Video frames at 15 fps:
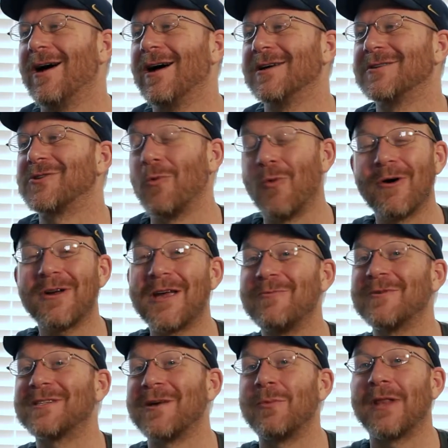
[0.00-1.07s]
So working
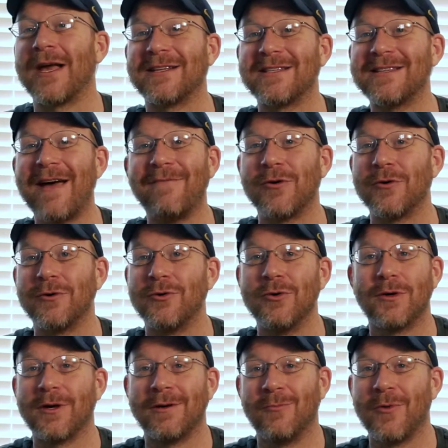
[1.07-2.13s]
with someone like Severed, who
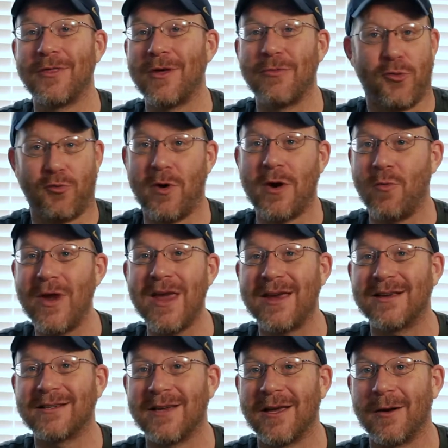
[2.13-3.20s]
can within 3
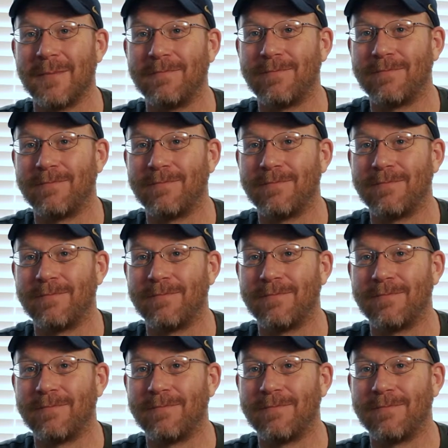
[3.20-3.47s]
weeks get a